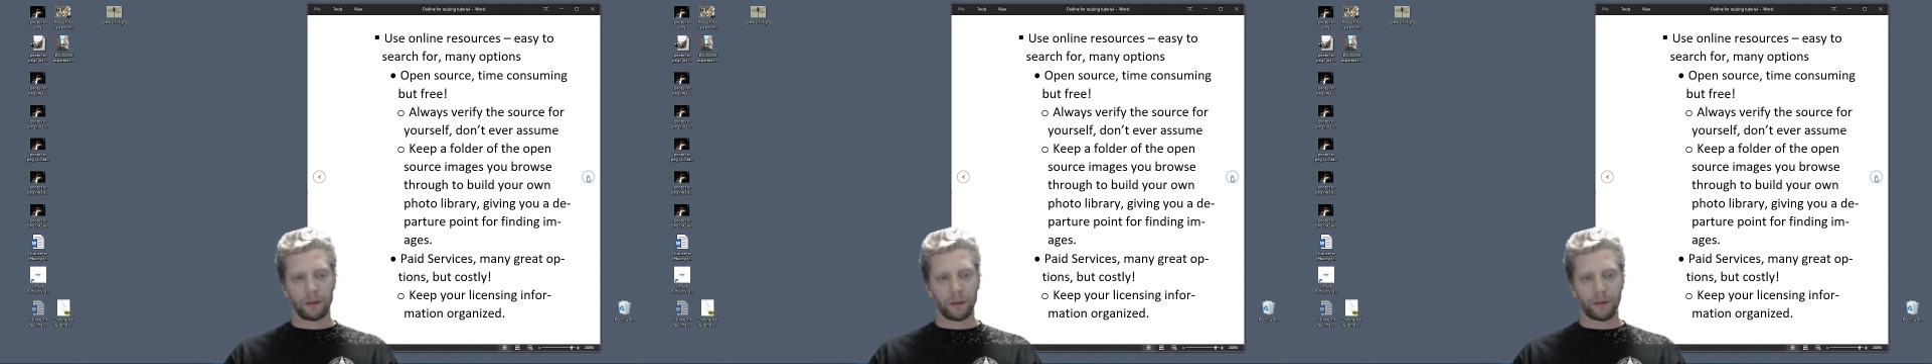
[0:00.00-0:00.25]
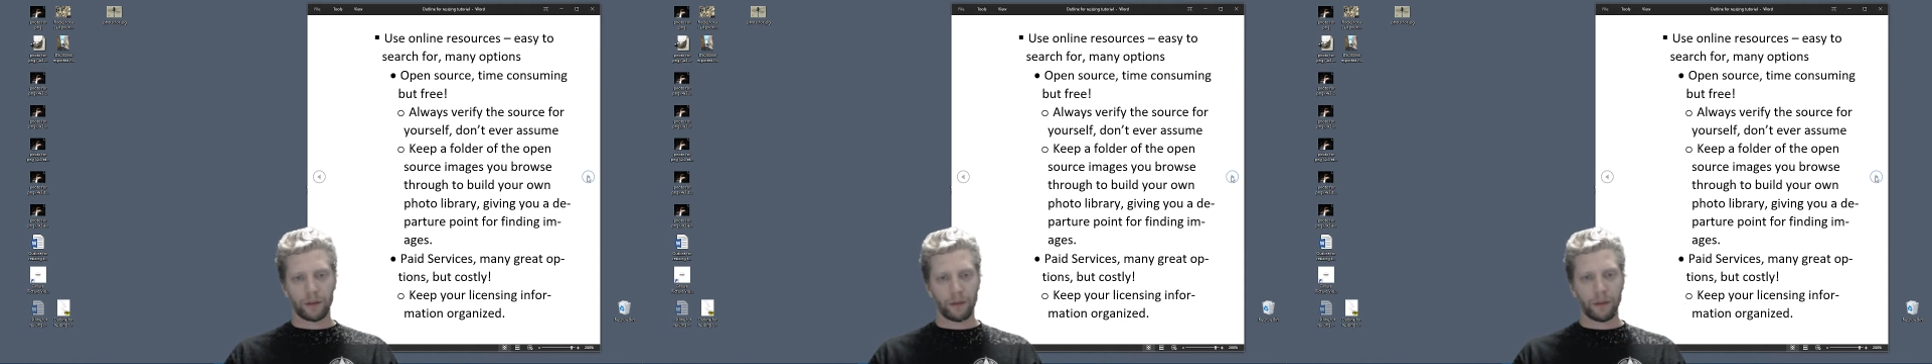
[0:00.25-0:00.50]

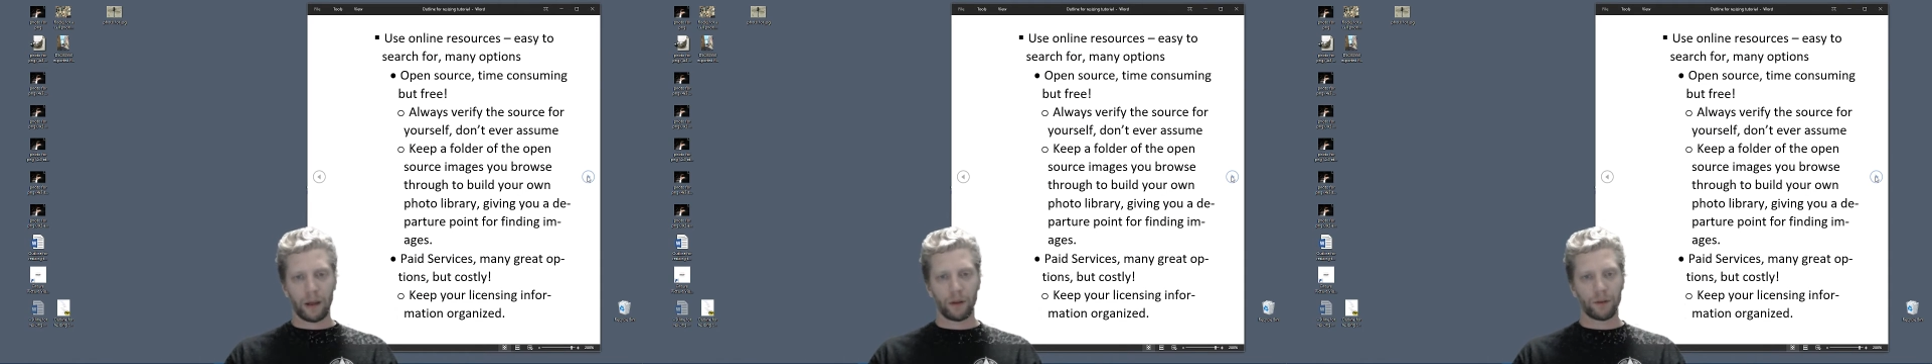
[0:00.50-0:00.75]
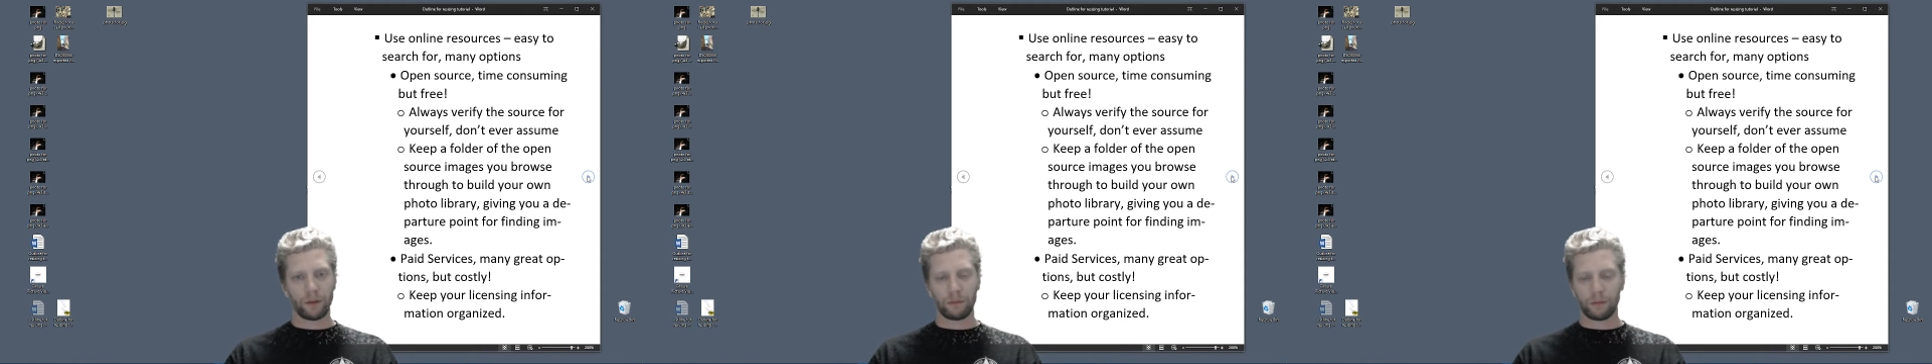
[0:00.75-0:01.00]
least
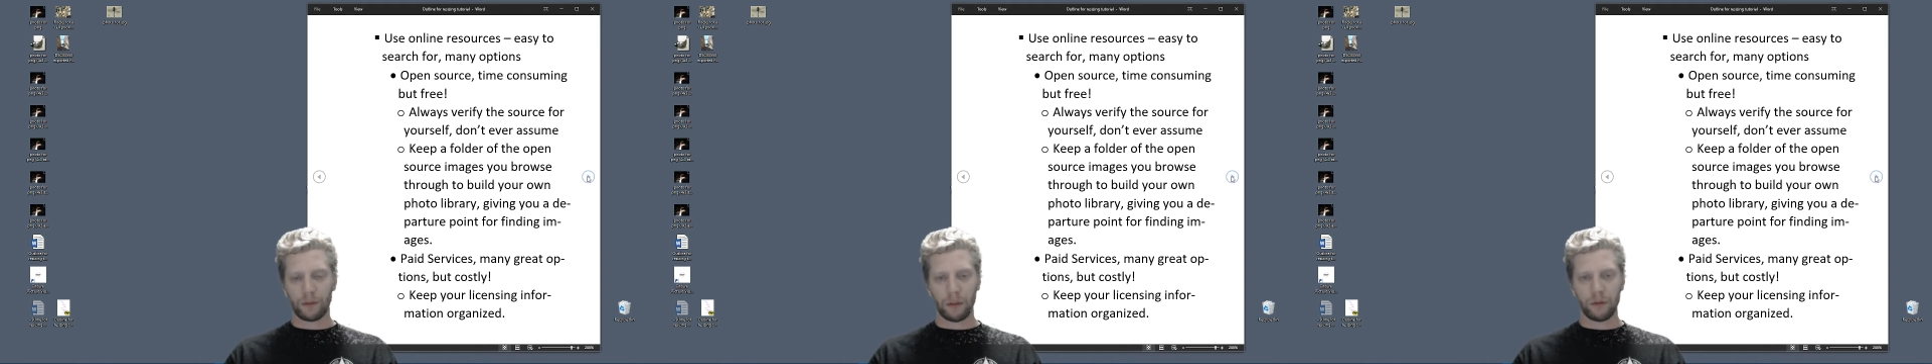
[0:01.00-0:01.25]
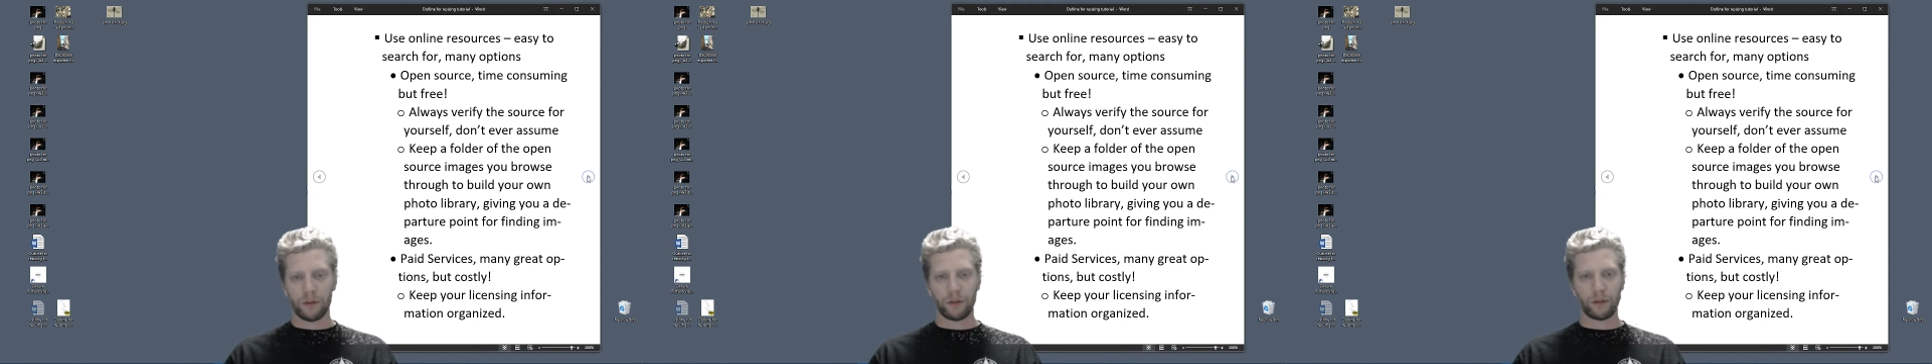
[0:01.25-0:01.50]
1,000
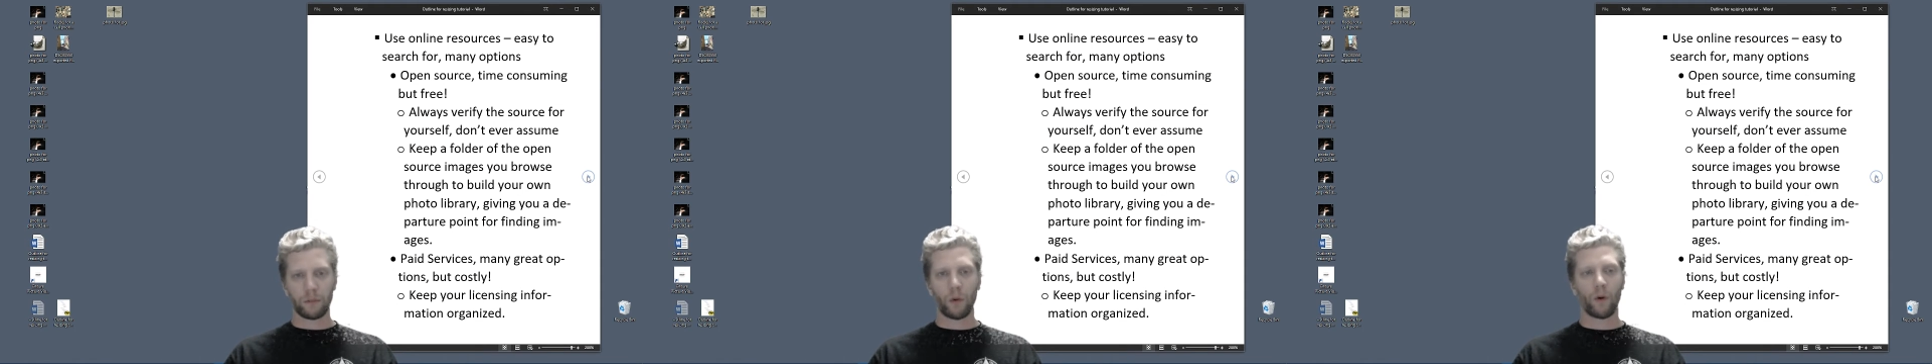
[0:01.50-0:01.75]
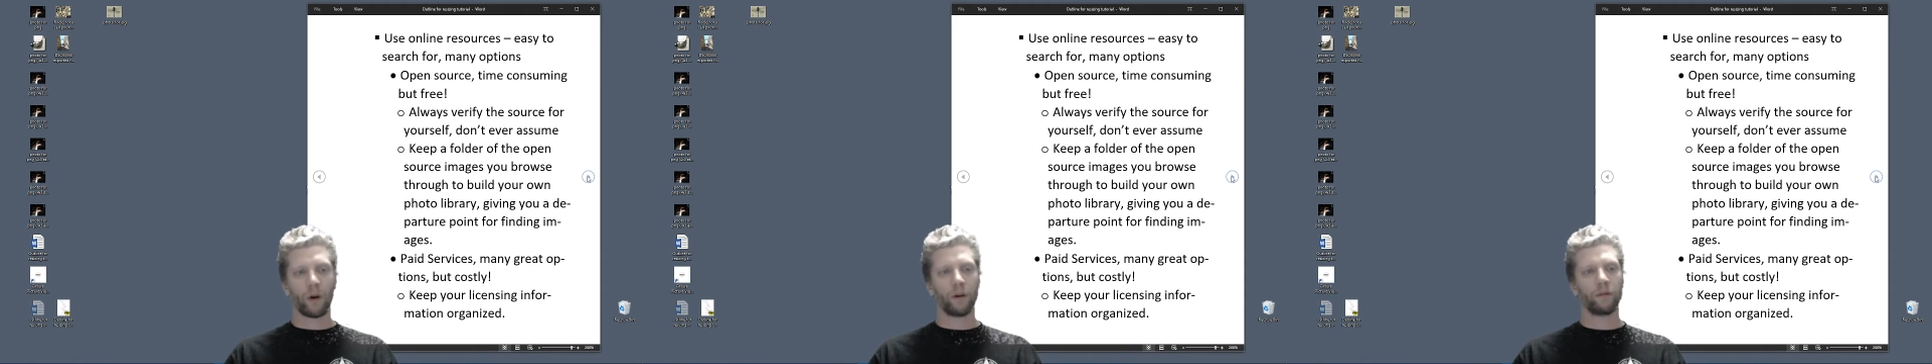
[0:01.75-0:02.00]
images or more